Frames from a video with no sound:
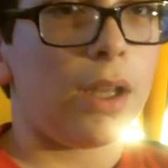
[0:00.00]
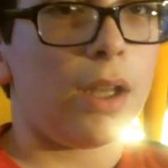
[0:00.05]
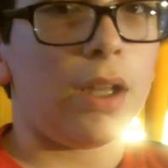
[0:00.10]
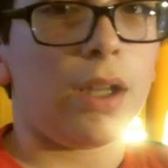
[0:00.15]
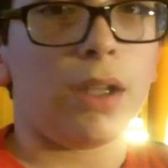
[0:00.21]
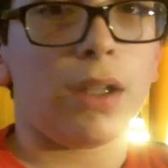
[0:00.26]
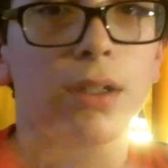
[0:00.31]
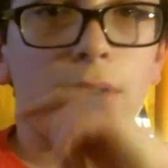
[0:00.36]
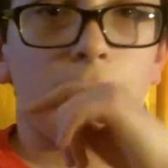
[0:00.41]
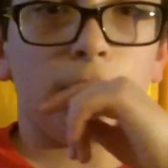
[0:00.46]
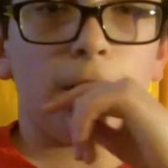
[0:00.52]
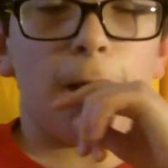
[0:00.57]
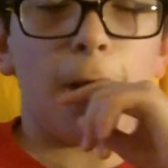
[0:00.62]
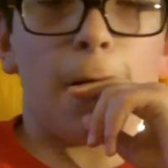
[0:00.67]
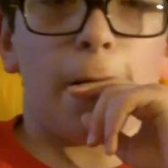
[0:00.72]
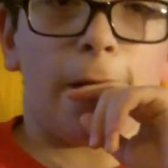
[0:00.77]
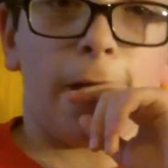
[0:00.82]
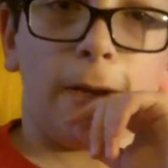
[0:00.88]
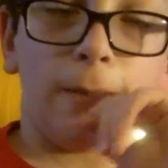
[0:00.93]
and
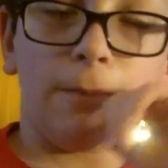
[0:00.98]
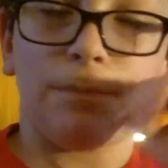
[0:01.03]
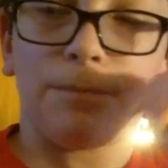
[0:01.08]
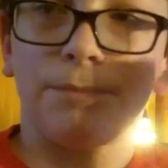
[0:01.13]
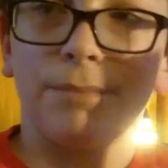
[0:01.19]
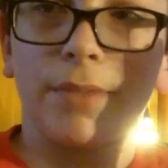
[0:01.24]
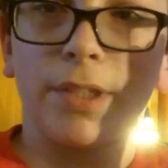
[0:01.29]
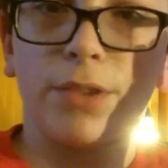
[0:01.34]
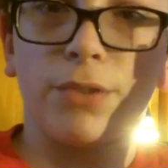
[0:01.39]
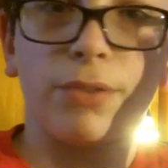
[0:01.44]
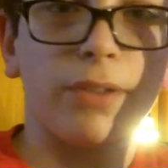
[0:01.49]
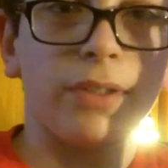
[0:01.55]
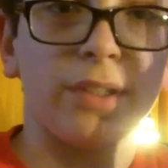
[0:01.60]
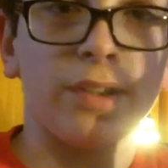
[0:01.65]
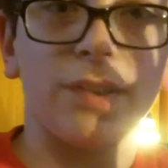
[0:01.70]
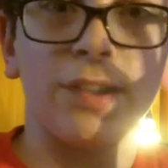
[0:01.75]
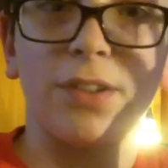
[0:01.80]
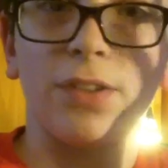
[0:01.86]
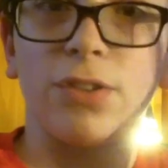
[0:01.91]
um,
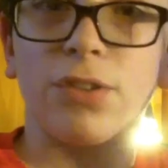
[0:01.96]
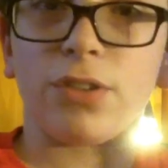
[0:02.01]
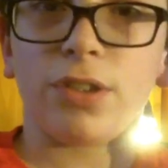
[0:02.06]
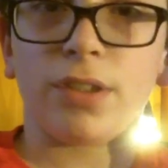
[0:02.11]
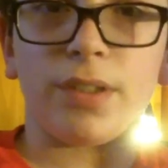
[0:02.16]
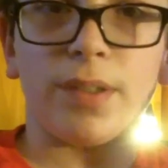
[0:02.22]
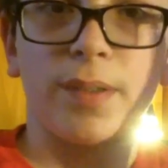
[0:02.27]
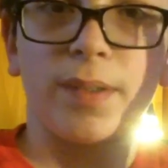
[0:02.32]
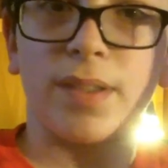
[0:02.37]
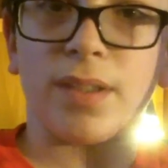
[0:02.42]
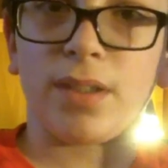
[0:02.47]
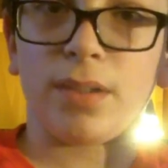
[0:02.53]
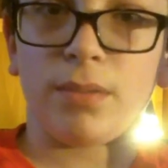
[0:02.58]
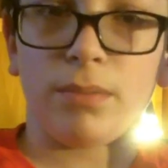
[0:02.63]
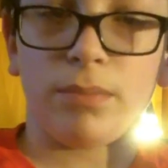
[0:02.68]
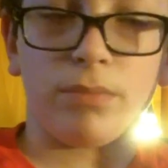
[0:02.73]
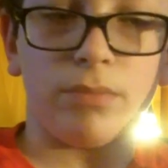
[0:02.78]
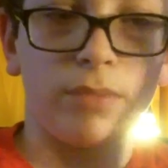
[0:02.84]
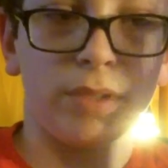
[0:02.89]
transitions
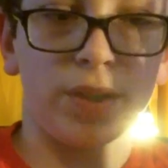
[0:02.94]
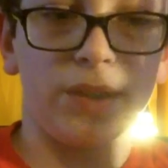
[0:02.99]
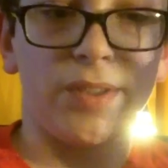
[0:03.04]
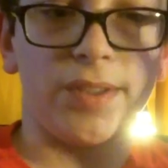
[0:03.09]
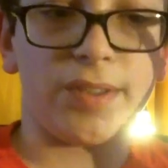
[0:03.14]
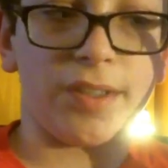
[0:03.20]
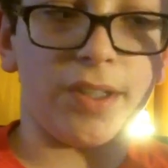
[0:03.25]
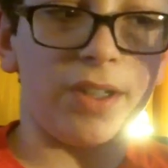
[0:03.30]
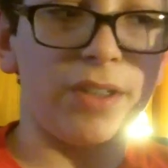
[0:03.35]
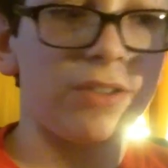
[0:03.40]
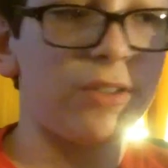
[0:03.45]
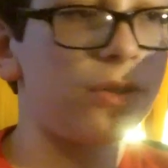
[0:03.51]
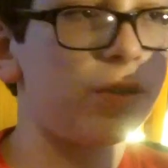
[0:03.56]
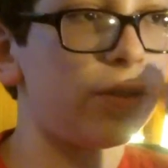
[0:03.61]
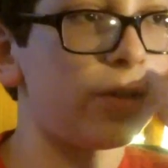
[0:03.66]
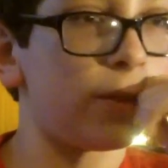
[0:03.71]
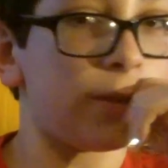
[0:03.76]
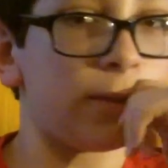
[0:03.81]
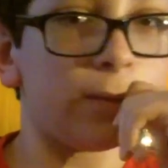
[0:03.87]
and, and
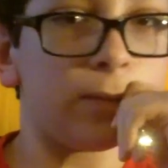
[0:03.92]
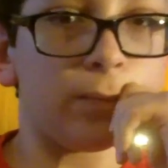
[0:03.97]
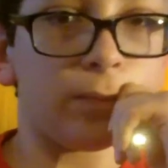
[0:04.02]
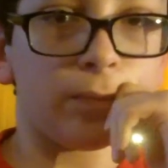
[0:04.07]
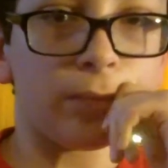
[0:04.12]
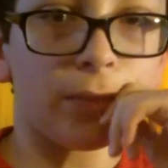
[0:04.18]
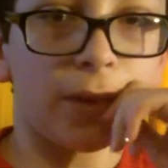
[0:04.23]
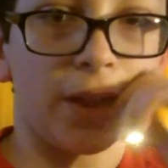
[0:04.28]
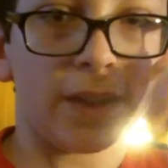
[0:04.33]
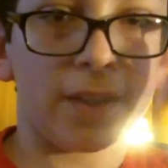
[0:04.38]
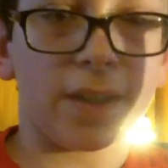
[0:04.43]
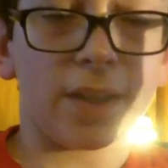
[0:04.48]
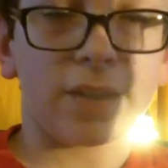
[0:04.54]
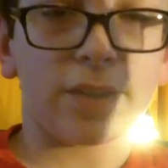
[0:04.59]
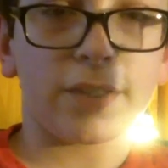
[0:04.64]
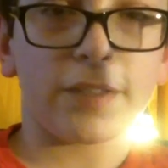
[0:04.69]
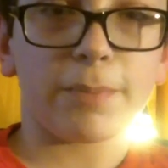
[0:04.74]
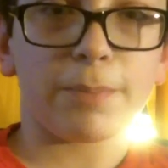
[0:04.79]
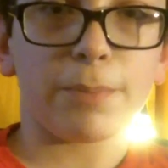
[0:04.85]
such
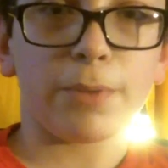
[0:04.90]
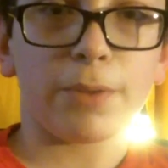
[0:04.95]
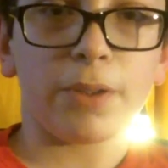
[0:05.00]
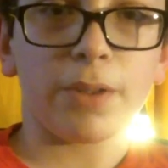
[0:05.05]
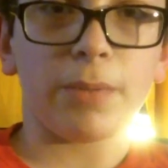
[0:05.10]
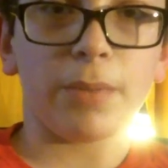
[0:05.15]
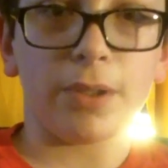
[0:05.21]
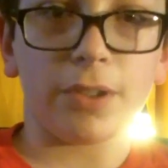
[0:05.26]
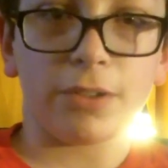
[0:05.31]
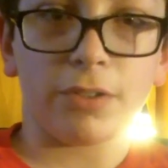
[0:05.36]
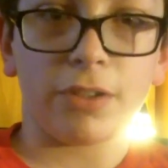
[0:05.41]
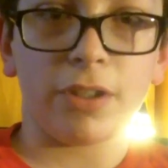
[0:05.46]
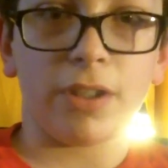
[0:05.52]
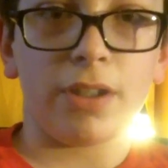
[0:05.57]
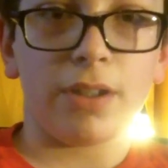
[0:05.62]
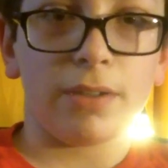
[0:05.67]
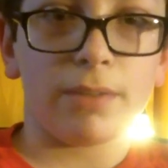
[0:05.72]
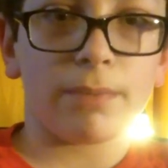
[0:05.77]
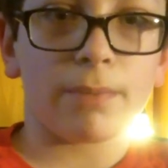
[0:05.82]
that's pretty much
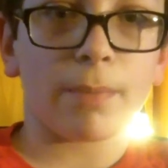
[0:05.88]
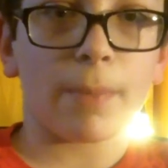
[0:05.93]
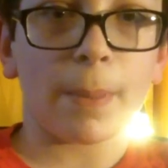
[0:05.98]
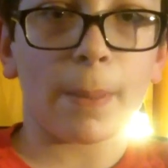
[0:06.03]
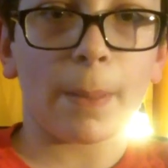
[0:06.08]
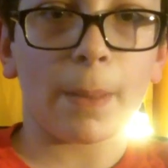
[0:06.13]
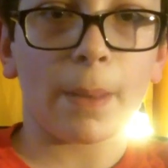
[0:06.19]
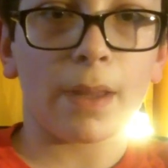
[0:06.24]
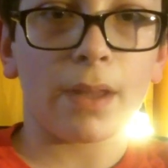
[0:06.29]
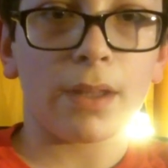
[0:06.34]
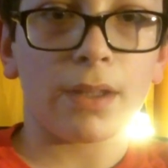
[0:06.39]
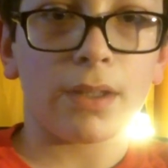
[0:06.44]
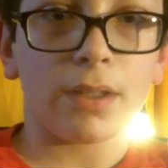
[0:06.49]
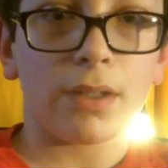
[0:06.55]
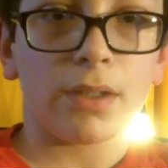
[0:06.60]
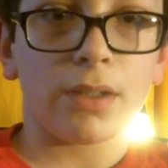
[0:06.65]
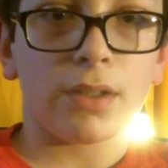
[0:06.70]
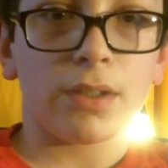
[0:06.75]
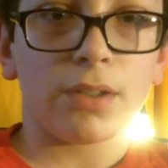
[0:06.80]
it.
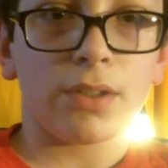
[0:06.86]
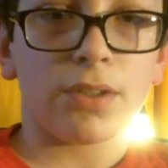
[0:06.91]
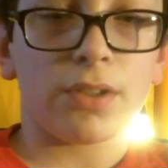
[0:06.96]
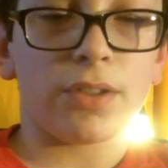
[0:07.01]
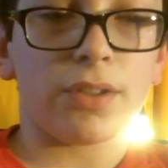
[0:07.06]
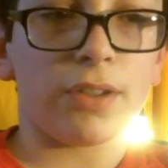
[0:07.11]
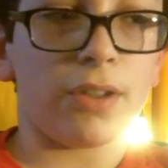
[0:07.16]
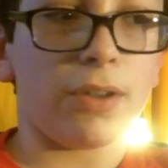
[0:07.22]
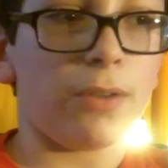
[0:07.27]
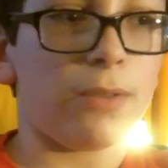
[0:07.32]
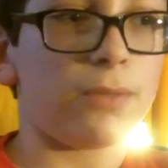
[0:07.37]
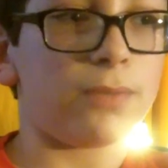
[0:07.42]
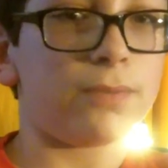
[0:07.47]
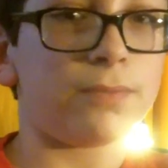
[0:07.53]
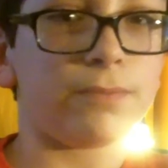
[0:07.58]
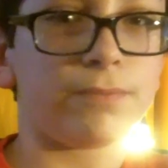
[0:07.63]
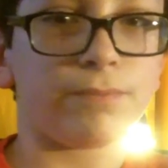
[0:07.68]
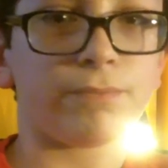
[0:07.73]
So,